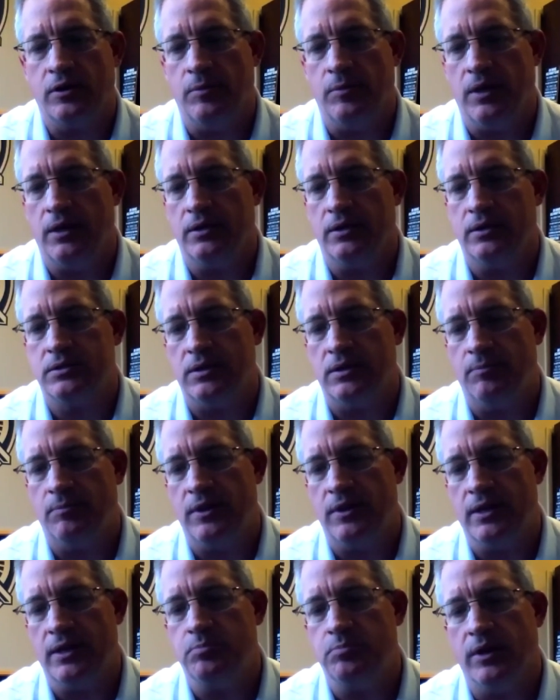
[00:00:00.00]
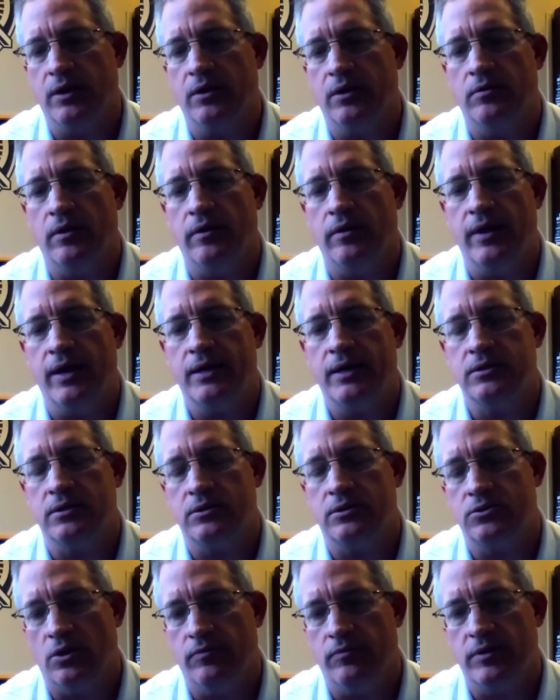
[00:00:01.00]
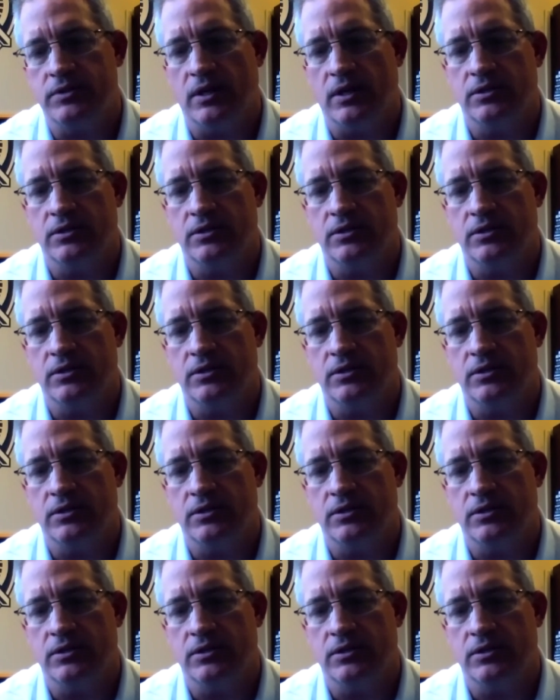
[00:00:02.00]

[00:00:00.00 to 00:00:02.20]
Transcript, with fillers: committing to something that's bigger than that to service